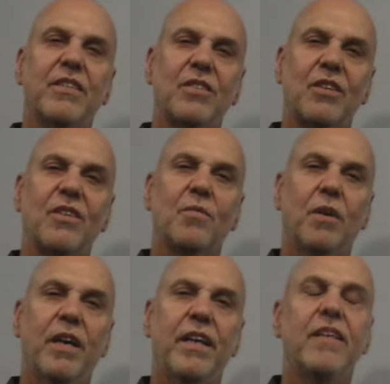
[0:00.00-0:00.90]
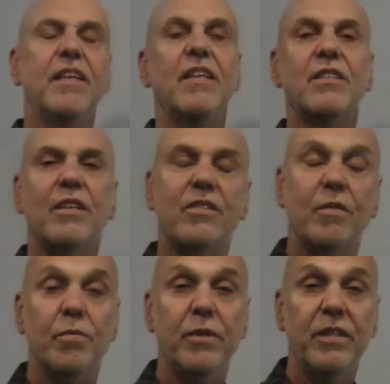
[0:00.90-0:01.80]
in a certain way. It's
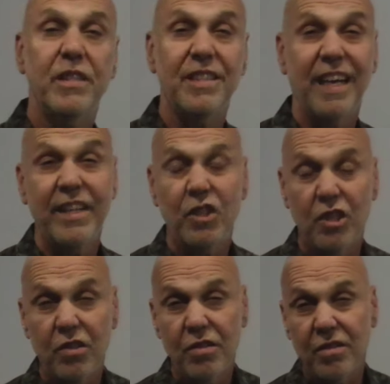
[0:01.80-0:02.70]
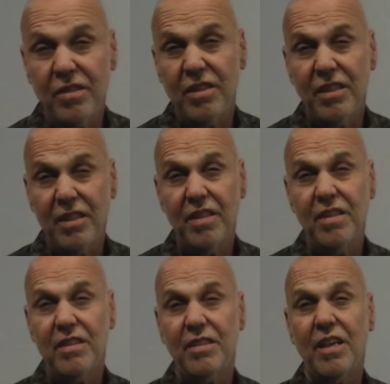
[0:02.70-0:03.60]
also a presentational
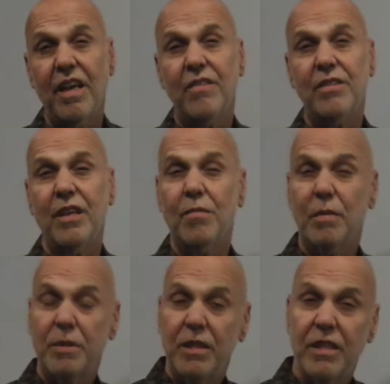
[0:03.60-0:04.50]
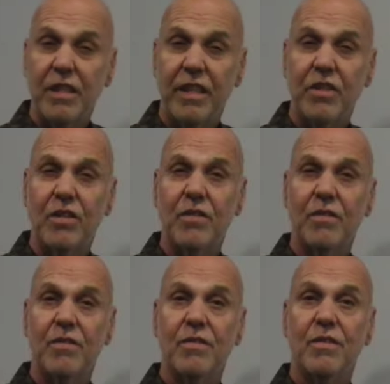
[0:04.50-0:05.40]
style, it's not
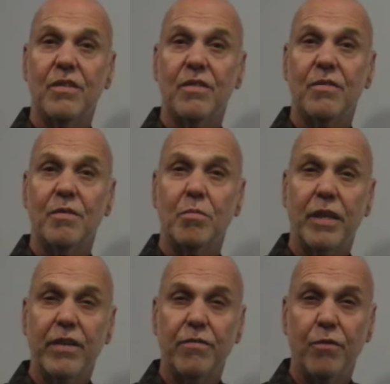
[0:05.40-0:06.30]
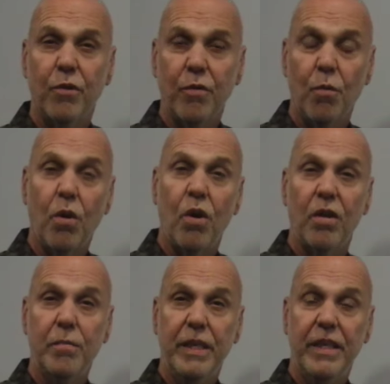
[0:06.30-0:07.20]
representational, you know, we break the fourth
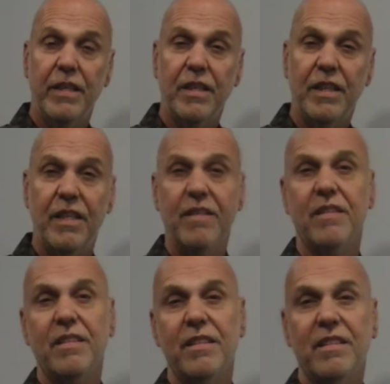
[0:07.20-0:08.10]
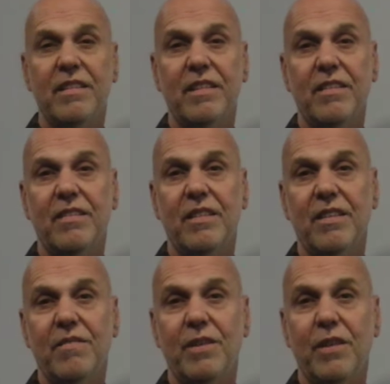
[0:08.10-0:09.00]
wall immediately. That's
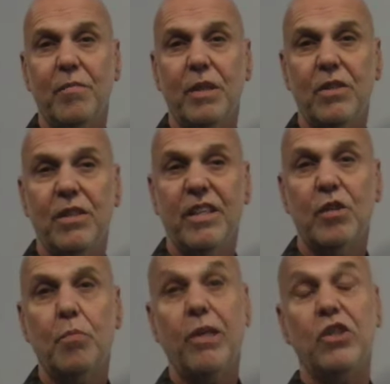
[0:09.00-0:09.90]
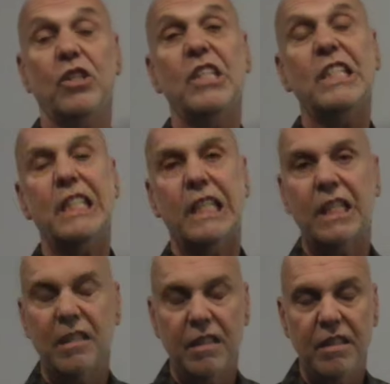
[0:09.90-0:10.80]
uh, very much an expressionistic
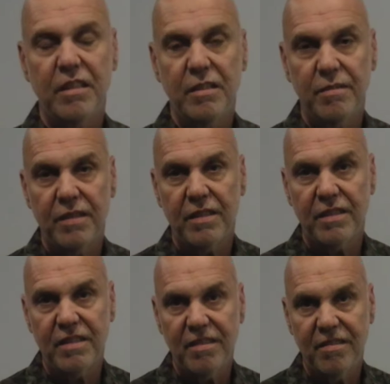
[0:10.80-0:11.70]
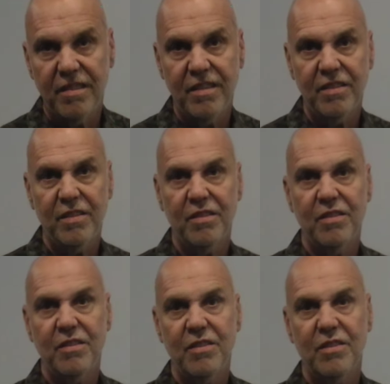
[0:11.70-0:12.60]
kind of uh, thing, you
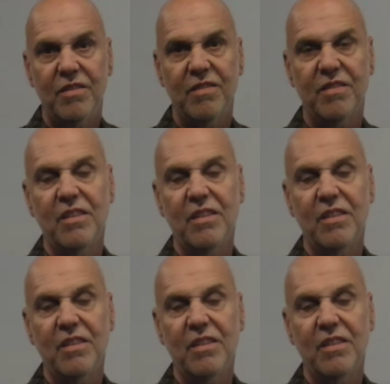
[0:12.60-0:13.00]
know, you know,